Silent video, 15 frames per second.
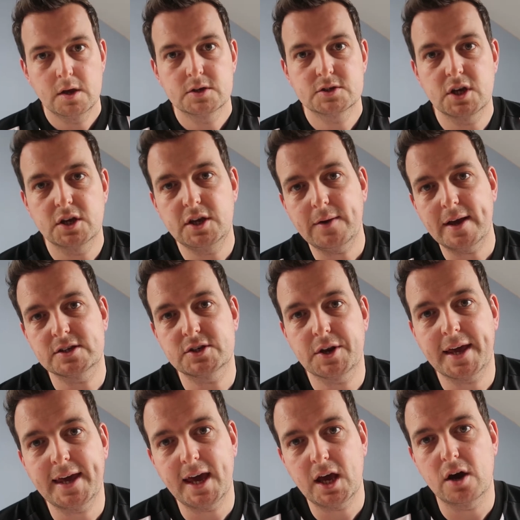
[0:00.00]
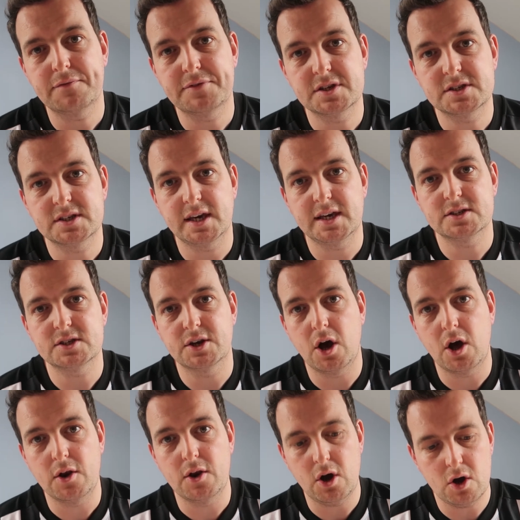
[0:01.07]
So Newcastle are going to kick off the season
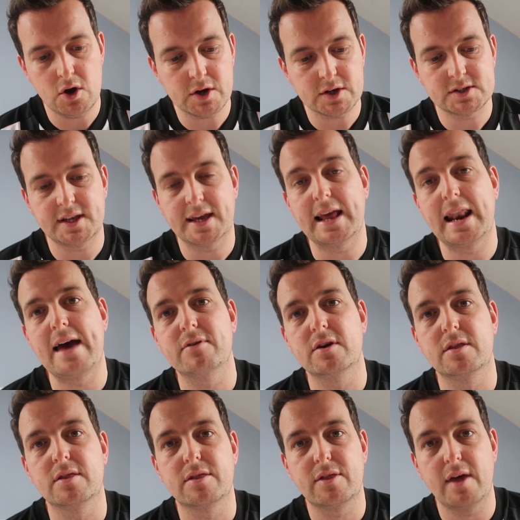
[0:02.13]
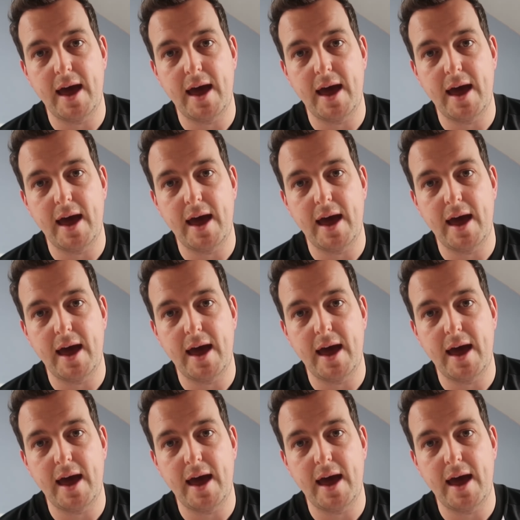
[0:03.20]
on August the 11th